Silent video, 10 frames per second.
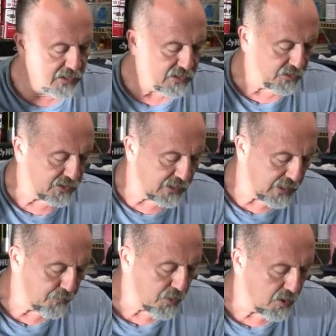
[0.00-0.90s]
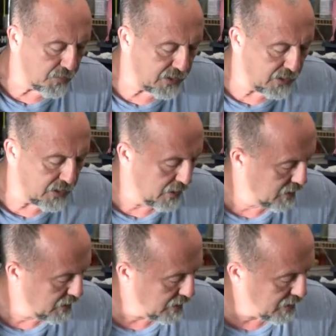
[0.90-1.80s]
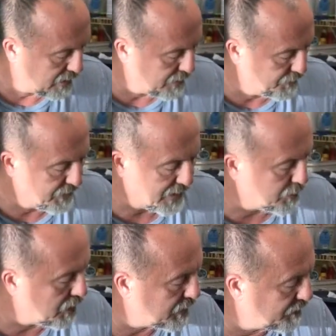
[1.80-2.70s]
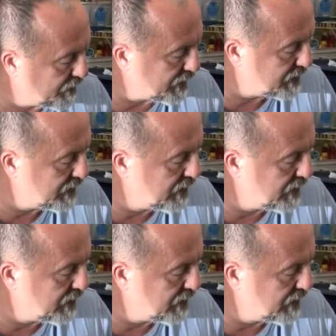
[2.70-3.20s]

So it's not a permanent fix.